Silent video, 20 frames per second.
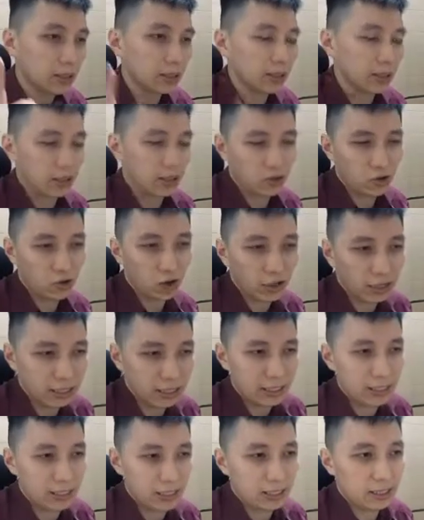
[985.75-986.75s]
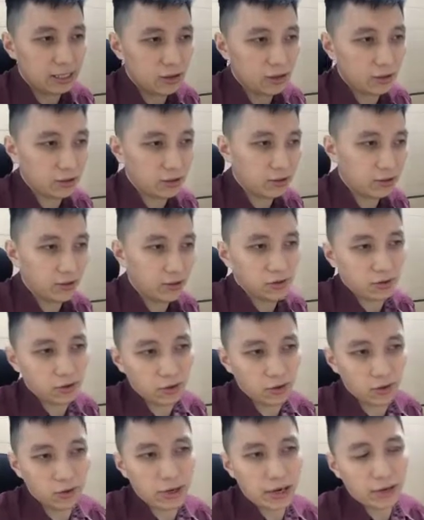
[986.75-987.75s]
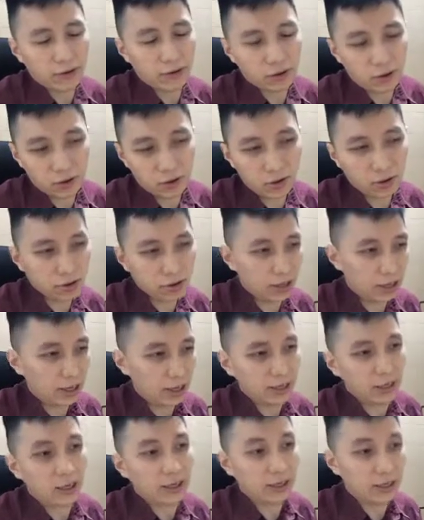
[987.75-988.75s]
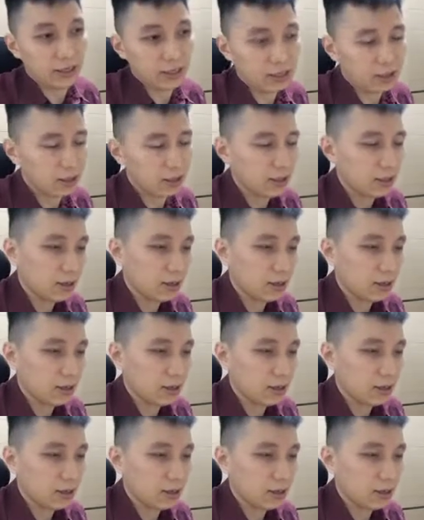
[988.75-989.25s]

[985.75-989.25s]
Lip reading: it's not easy because alcohol can again